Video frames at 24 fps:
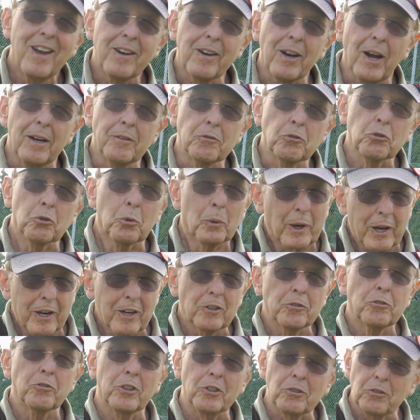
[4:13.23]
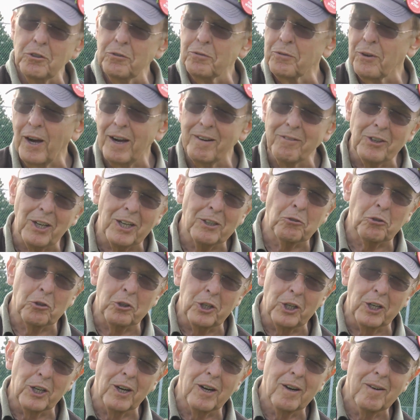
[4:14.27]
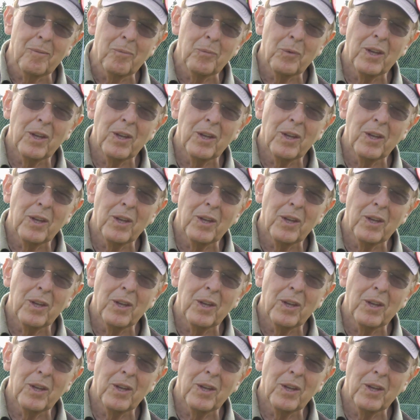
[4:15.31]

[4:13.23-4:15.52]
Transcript: times 365 days a year,